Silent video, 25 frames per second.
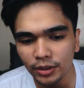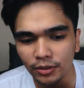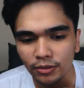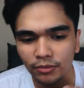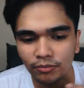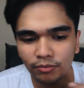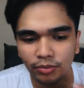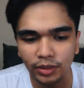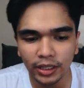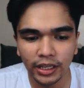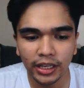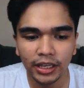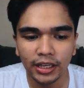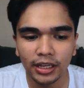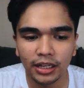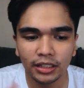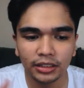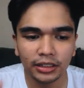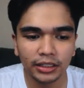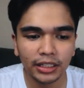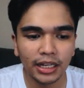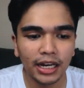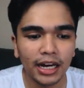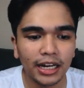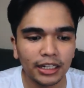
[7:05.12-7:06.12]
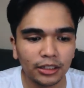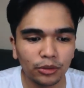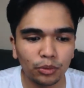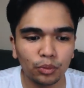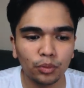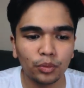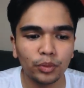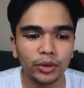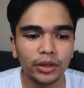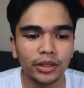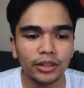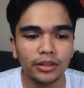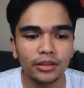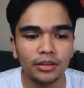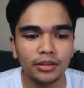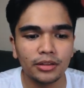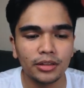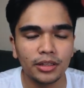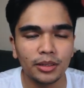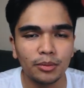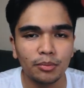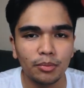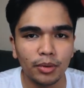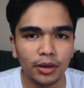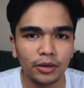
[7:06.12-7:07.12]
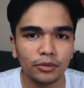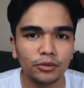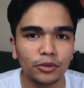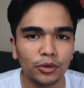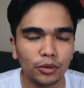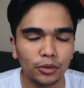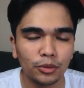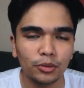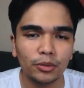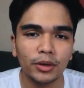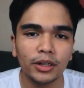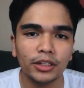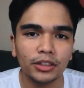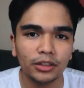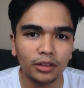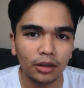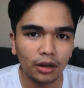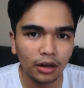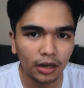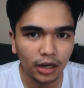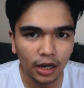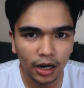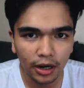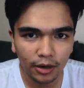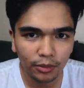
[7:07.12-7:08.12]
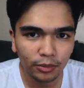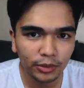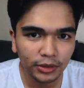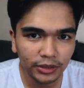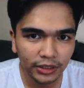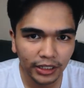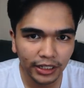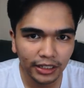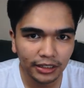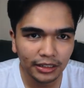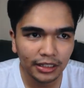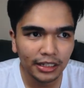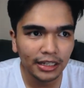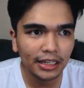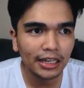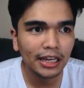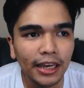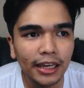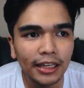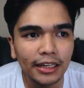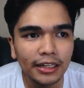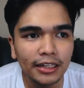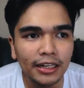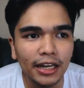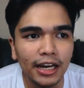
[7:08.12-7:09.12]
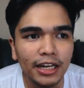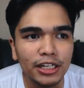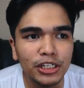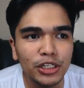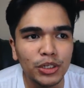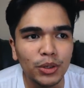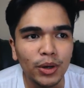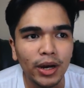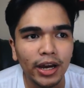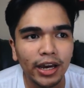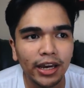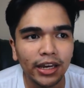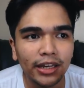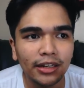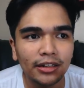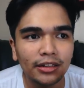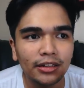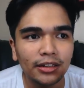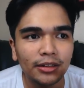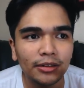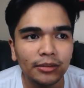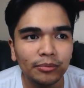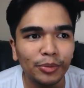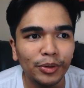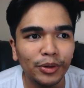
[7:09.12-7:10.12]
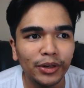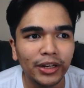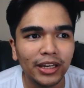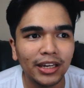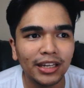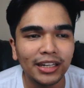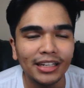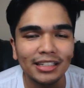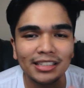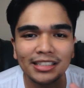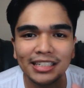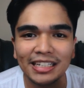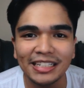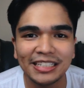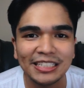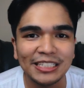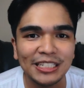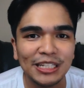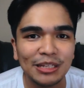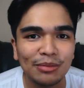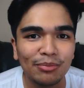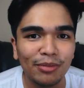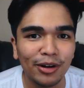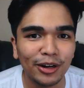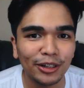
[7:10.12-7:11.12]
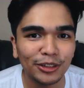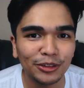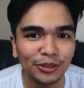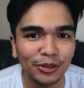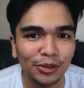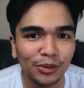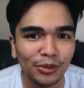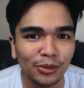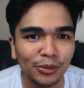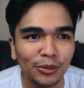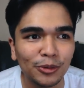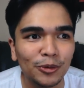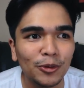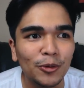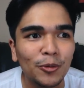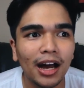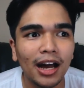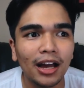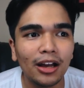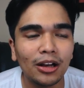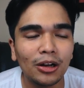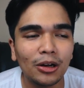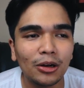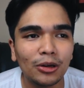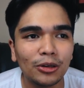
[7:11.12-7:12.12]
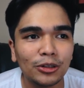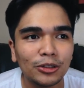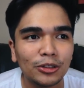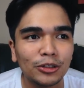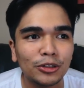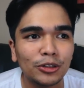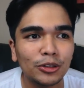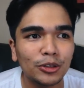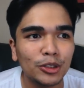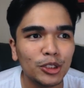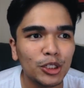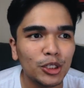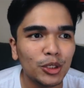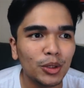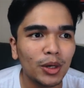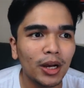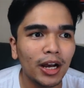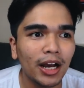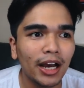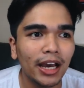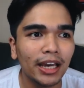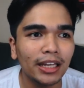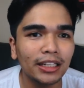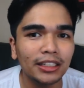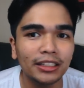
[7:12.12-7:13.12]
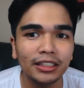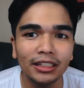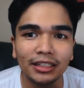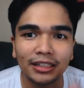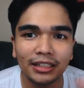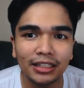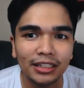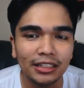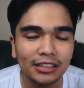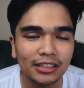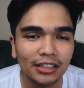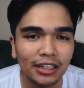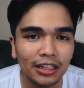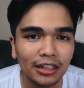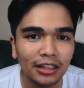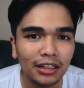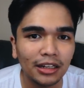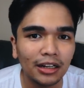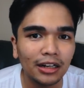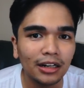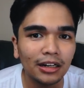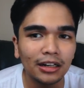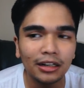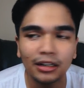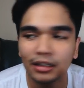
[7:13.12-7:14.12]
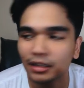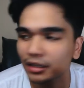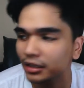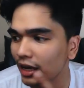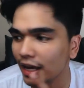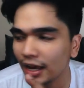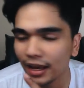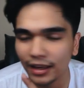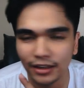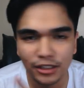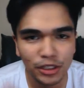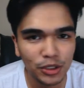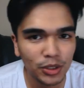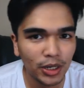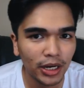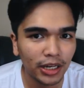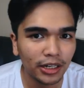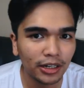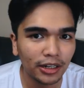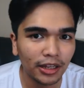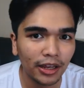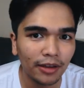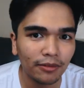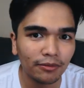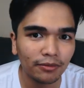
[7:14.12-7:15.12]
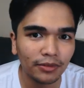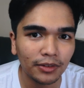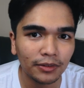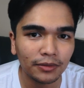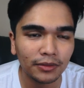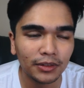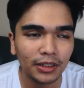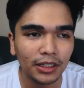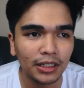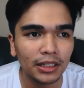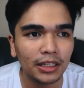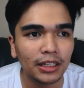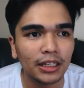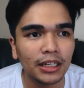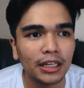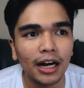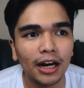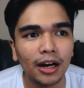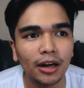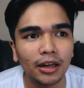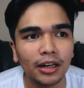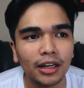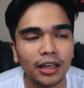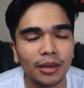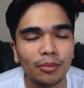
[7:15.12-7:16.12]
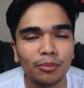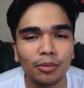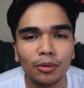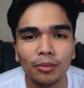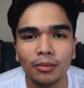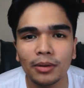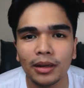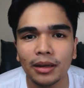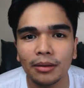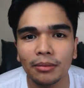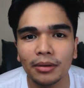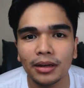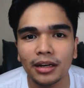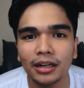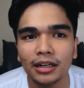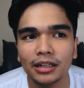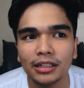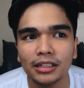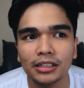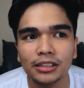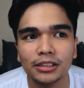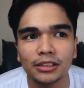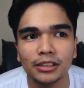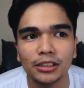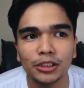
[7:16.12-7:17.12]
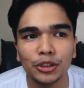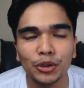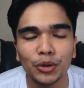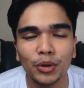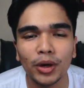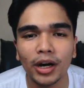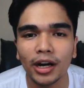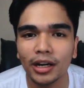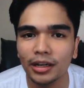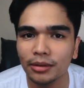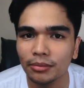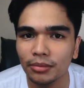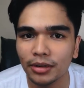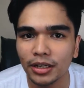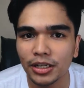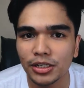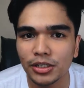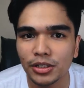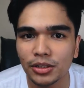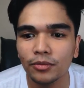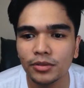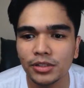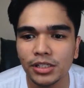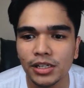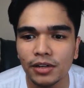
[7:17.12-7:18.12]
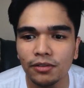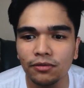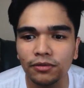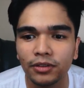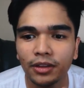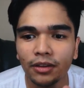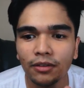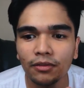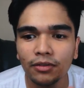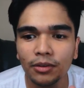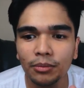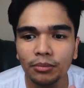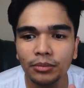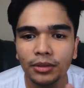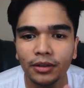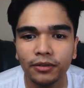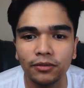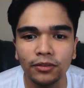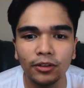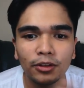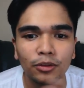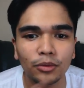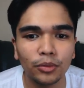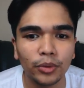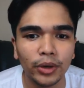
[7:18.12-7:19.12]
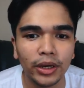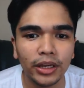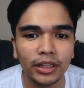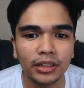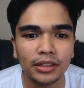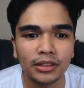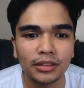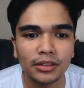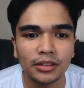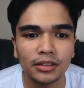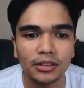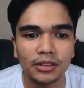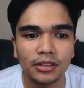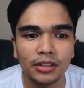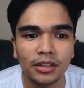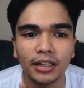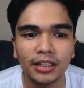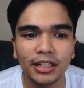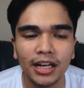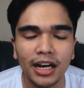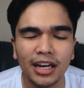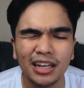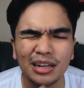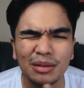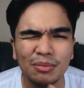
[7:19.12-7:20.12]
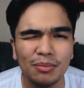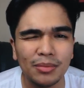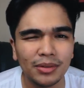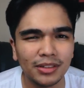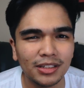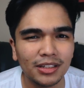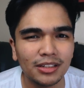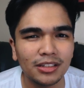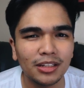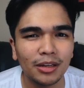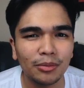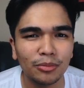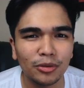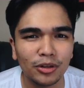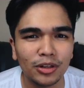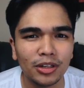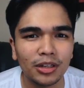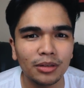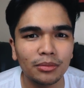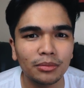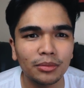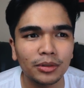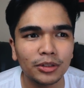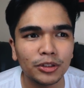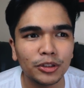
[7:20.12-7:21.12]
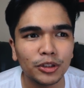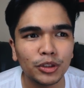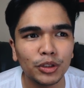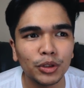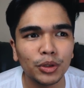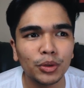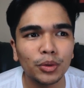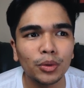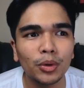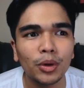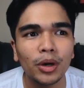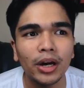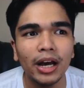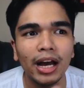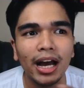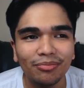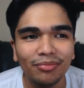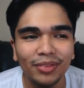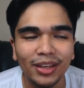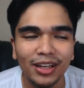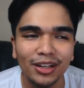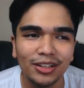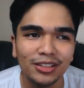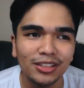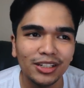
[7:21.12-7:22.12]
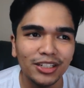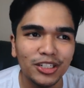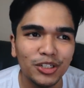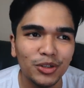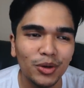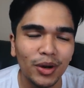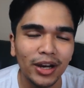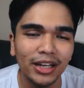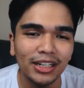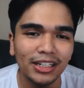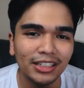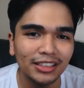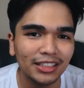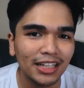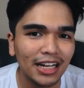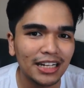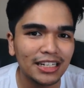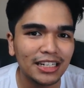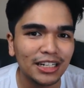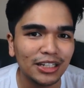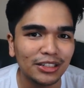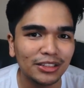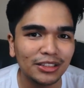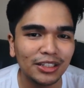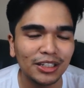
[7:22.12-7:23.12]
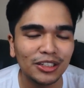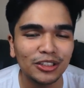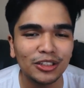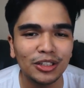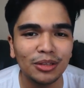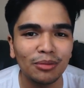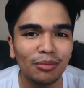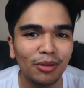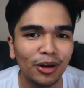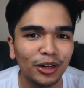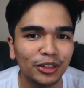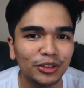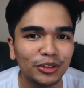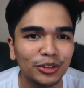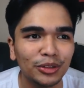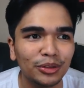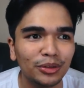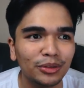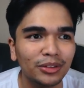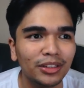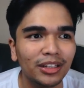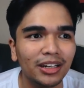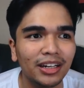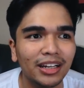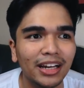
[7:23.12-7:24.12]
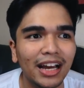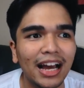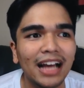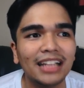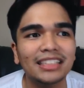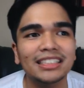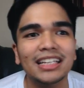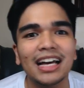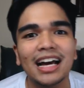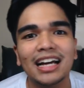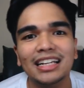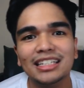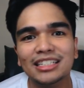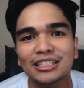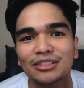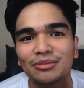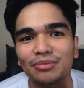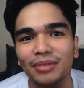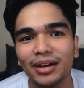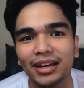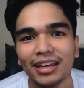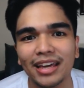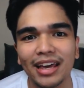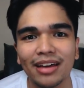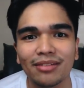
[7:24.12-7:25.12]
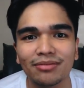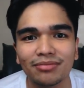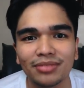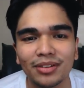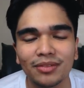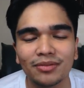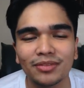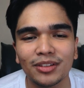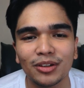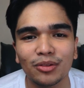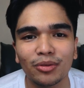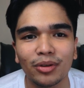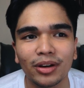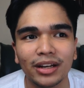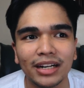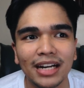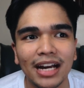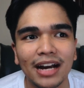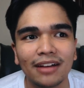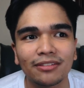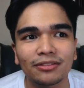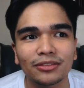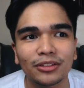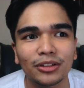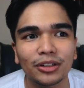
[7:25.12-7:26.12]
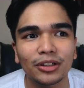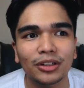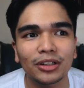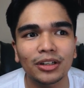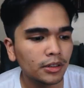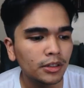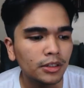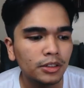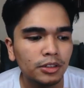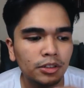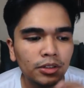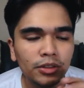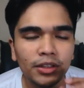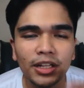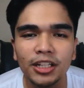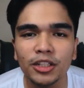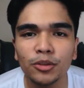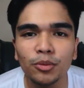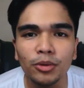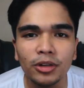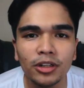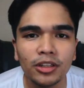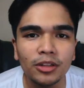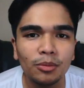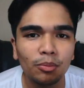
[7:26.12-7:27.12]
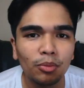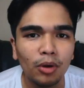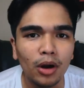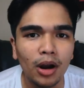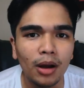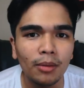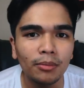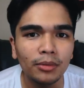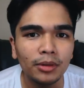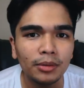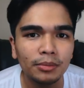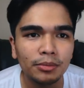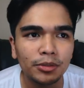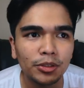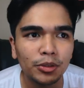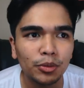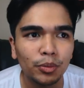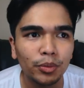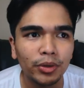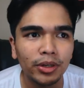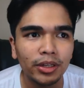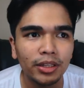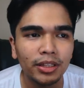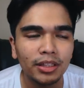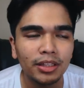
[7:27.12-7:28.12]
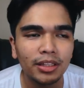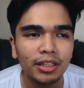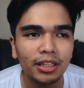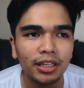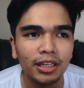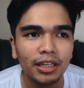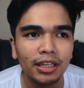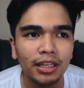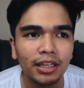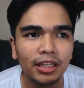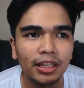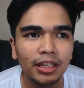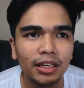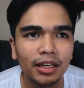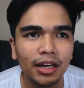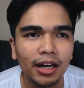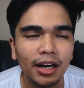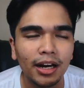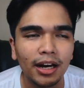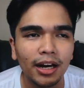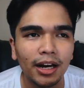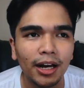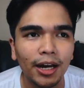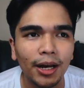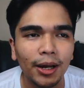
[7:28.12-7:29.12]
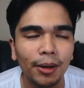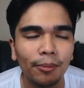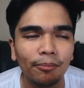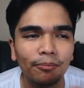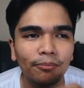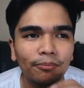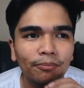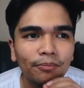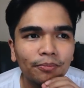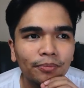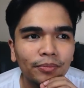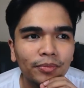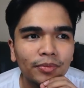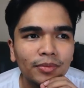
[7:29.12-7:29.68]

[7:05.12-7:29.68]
been playing a lot with the Benro Red Dog R one lately, and I tried putting in a six D Mark two. I also tried yeah, D S L R. I tried a M fifty. Ang naging problema lang is yung calibration. Shifting from different weights, it kind of messes up your gimbal. So because I tried attaching a six D Mark two and then I attached my M fifty right after. So that's one of the problems with the um,